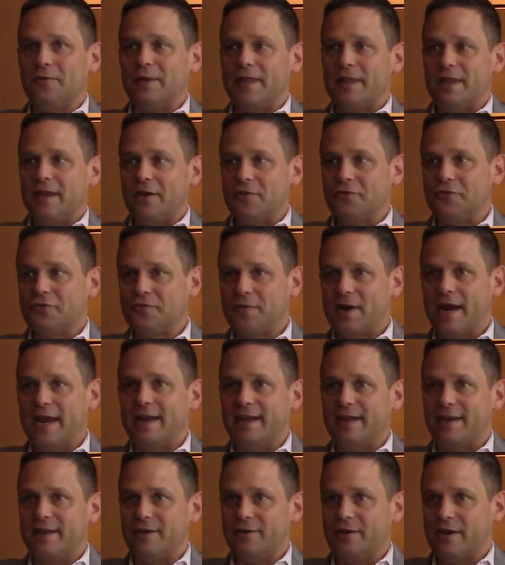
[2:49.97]
when they are
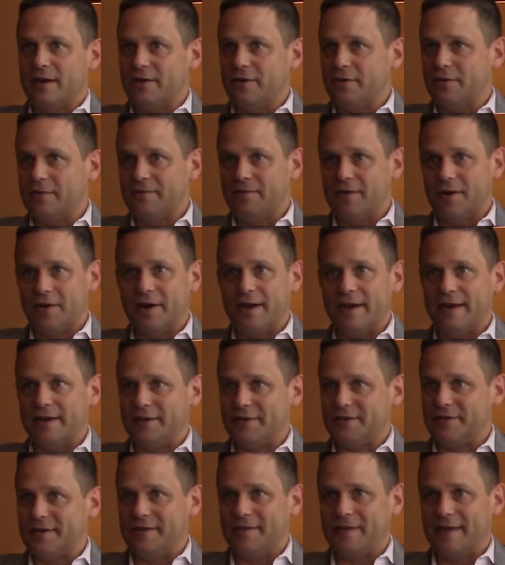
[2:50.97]
training, you can do a very
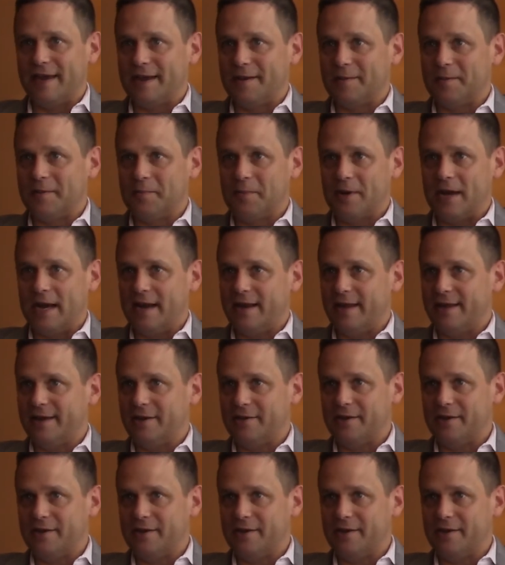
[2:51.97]
easy thing in a pilot.